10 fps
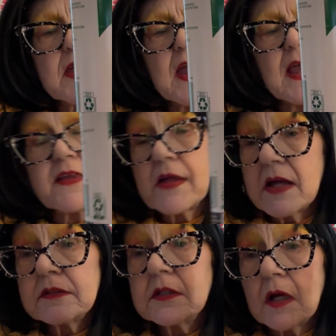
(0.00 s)
And,
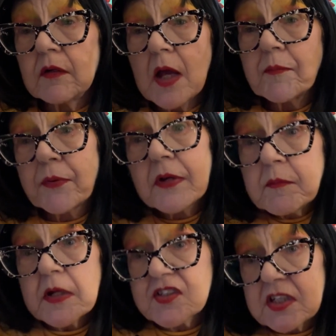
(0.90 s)
you know, and I pretty
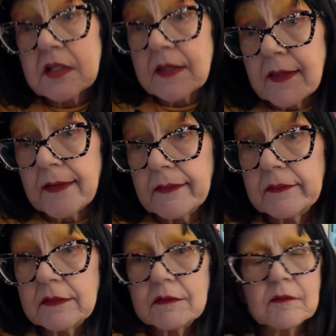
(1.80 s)
much eat a can,
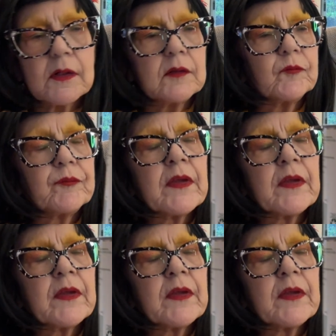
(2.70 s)
right?